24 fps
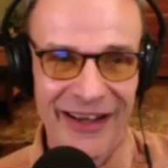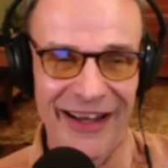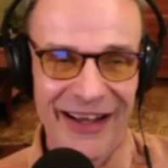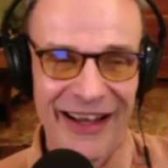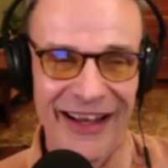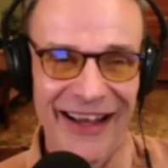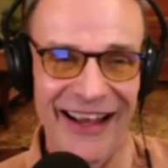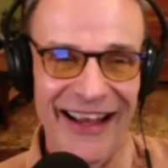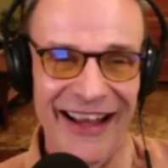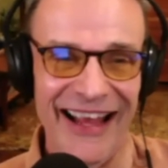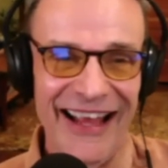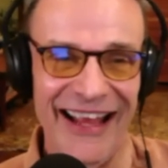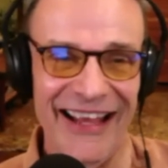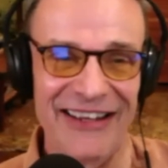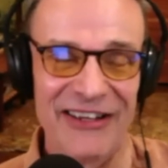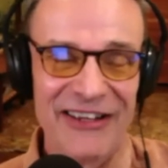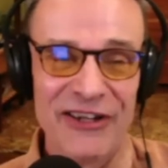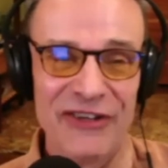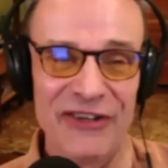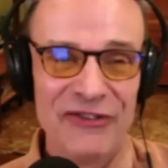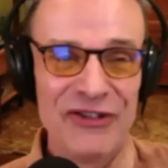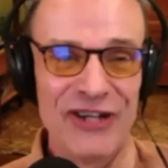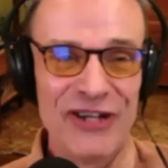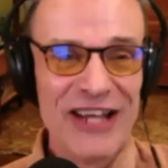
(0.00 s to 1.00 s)

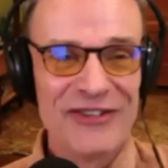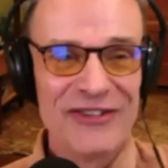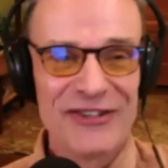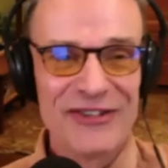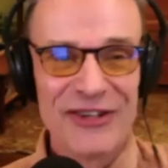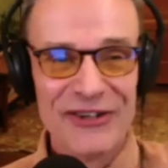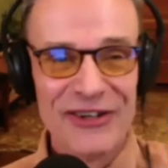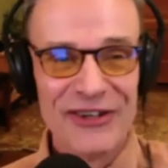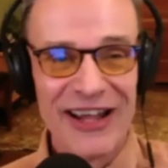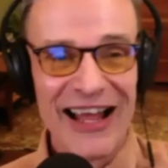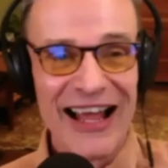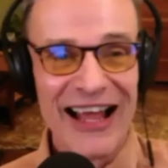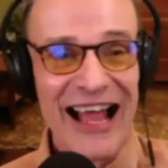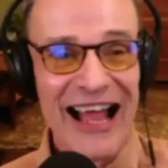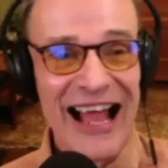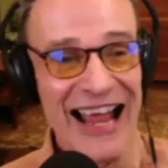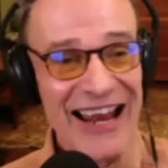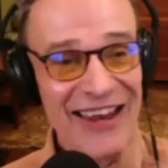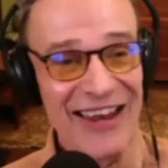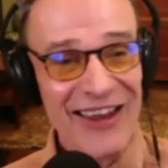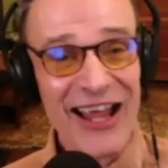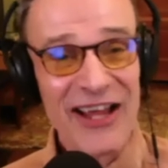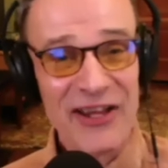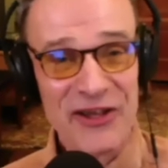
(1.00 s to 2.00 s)
And Jason, I,
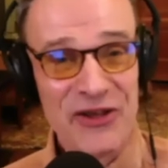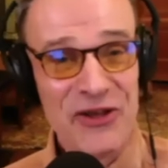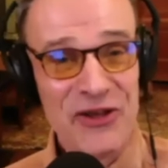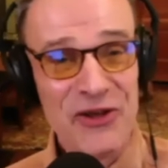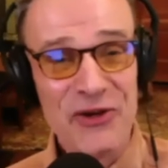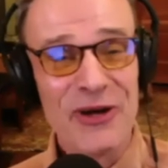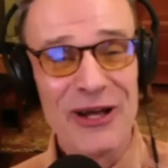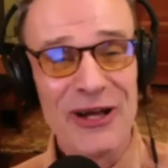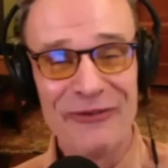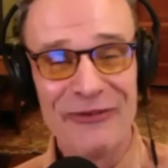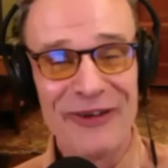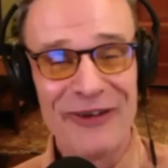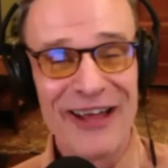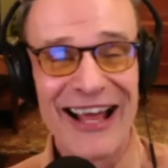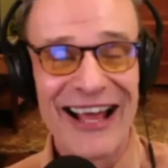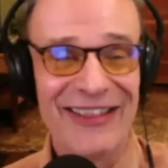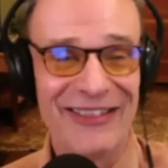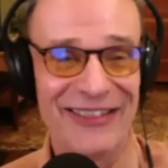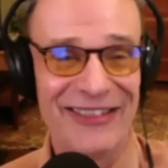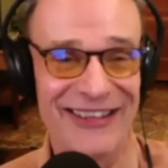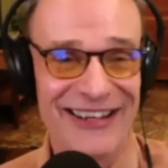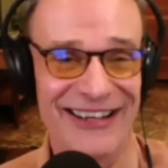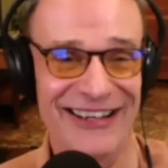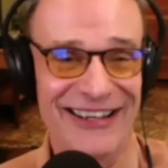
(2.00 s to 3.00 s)
like you, have had
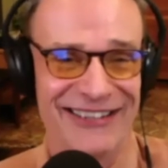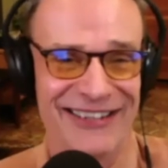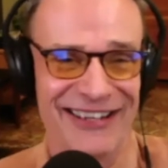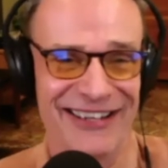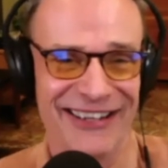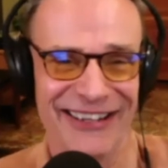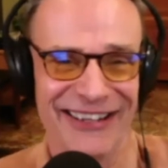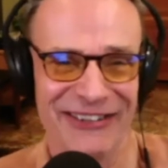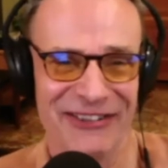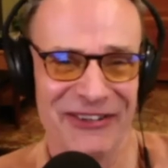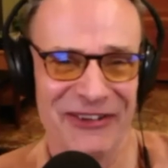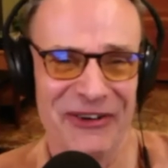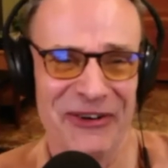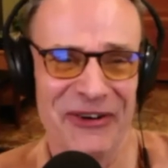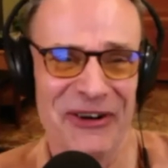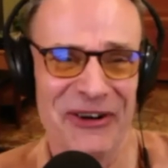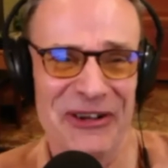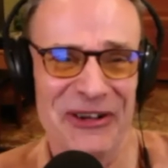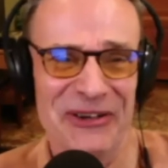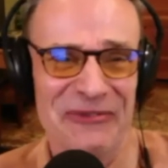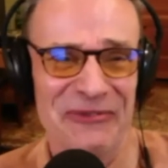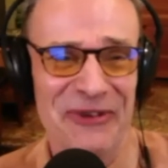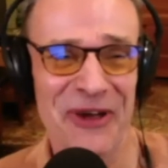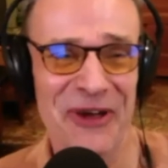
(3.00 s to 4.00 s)
these sort
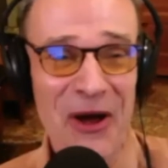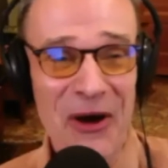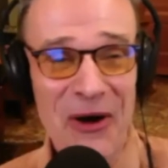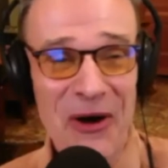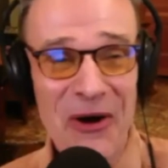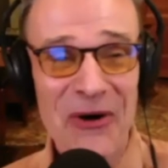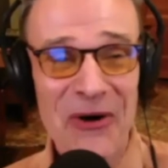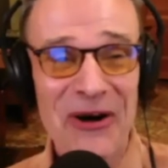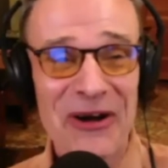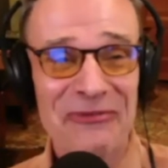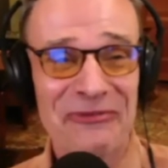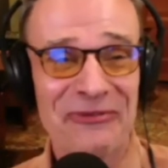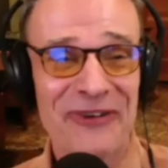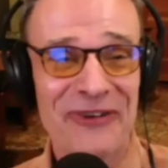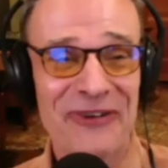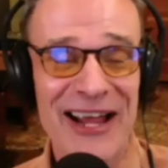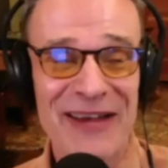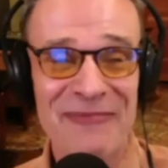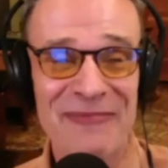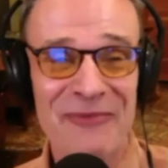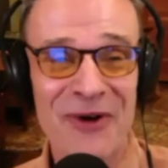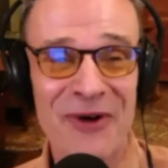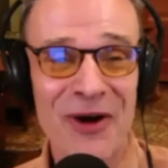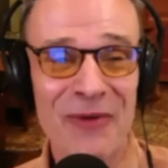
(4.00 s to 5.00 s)
of horrifying
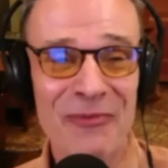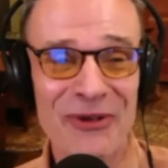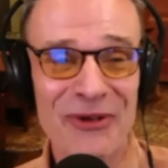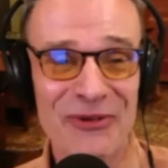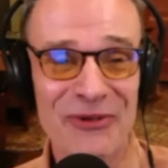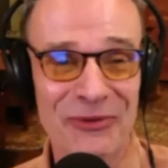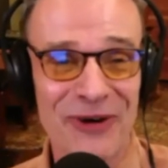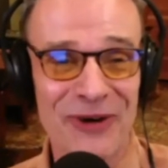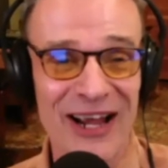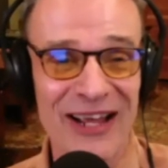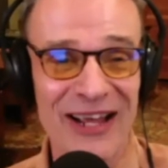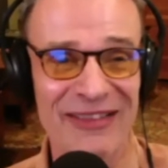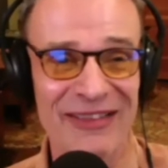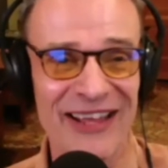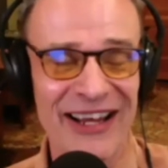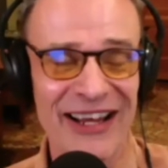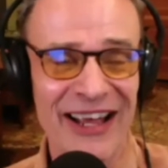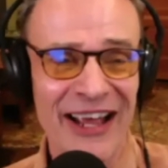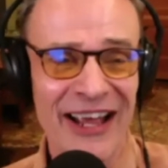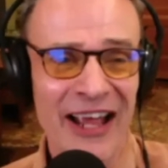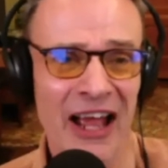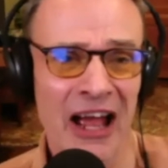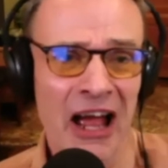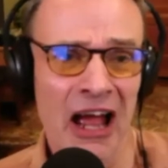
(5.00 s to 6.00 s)
moments where I think,
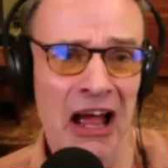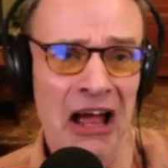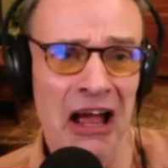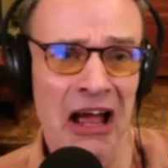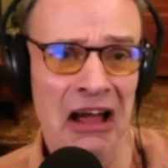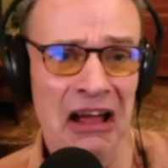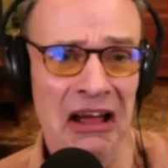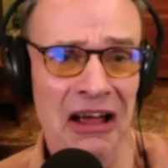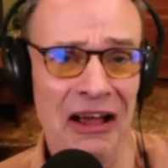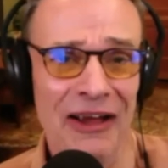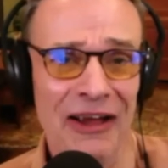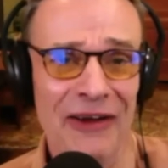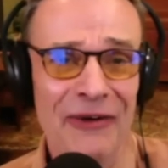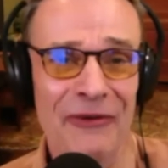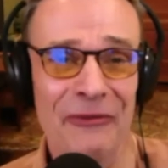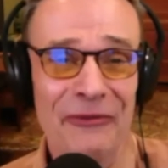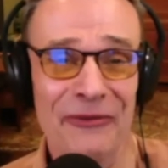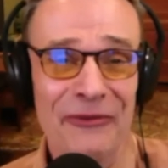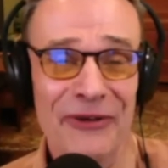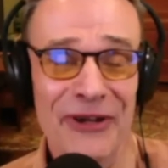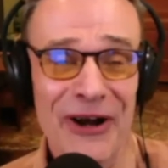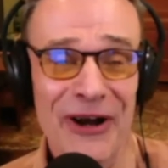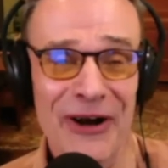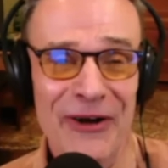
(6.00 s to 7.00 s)

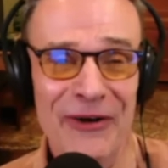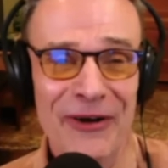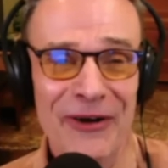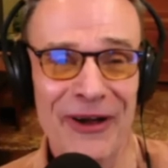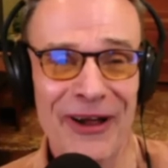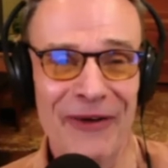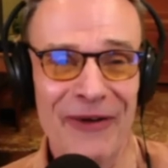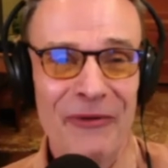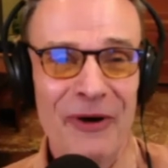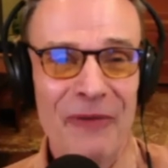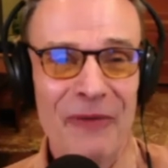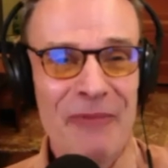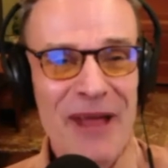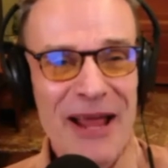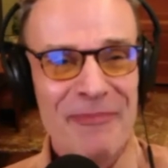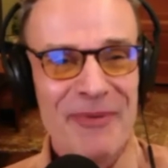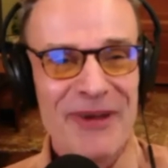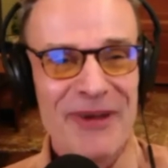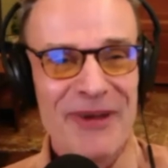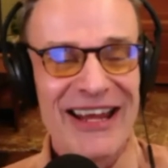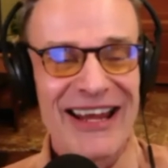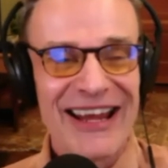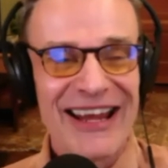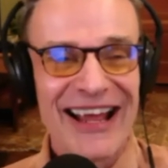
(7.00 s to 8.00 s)
well,
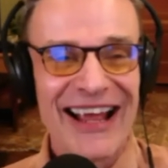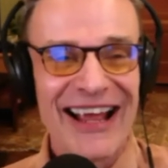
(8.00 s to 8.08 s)
maybe,